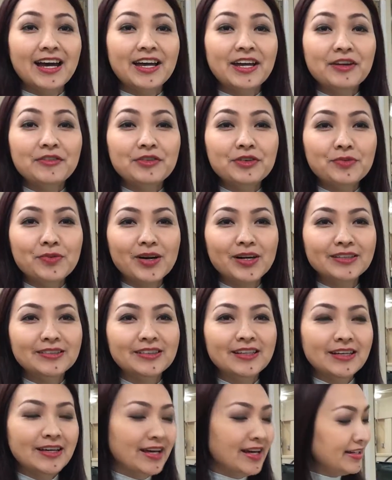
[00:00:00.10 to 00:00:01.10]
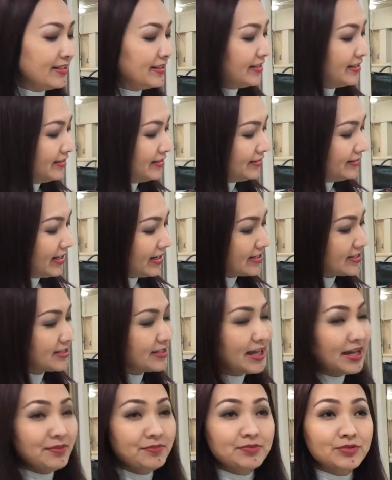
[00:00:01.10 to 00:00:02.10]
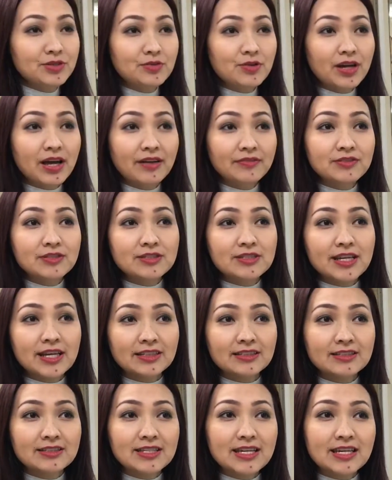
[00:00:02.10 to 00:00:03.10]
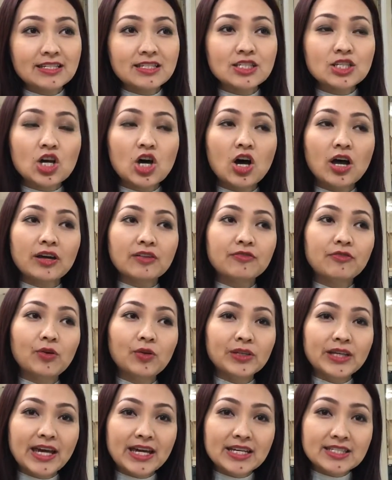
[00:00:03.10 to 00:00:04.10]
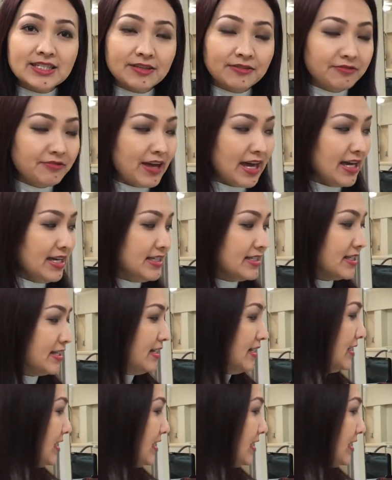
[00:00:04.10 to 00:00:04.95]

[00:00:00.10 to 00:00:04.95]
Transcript: Hi everyone. And then the next step, you have to take the test. It's called Exfoliate the face.